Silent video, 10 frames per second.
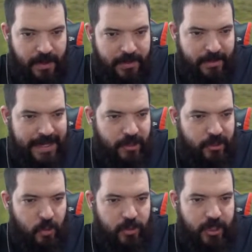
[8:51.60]
The minions
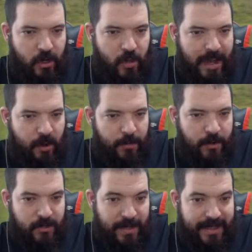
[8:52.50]
also help
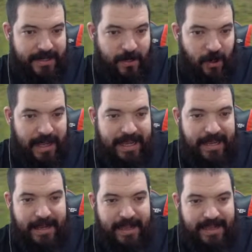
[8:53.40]
because when they die,
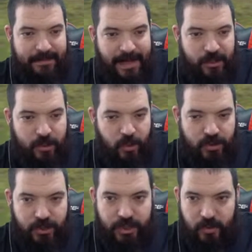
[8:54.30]
it makes sure
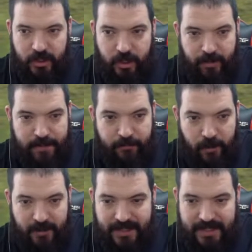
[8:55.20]
Shield Security
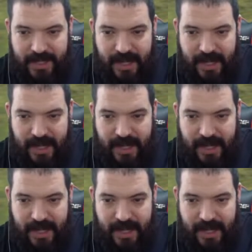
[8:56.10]
procs his